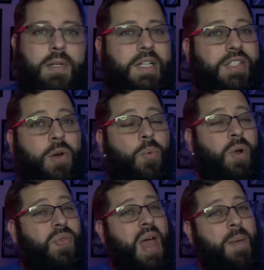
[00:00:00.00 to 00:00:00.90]
So
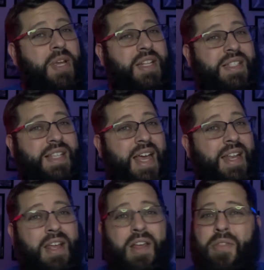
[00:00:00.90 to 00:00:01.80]
with that being said,
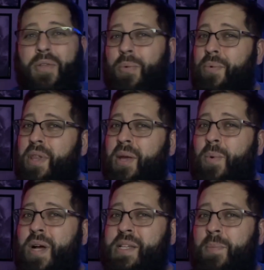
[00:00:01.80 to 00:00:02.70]
there really
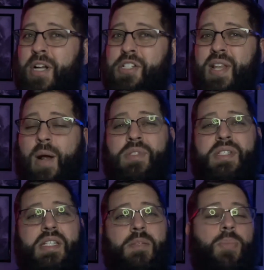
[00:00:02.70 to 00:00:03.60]
wasn't much that I was
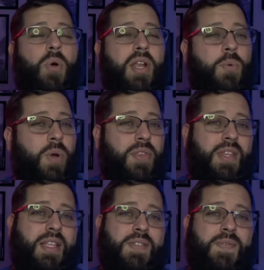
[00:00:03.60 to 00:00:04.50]
disappointed with in
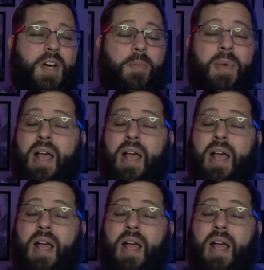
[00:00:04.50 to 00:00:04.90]
this film.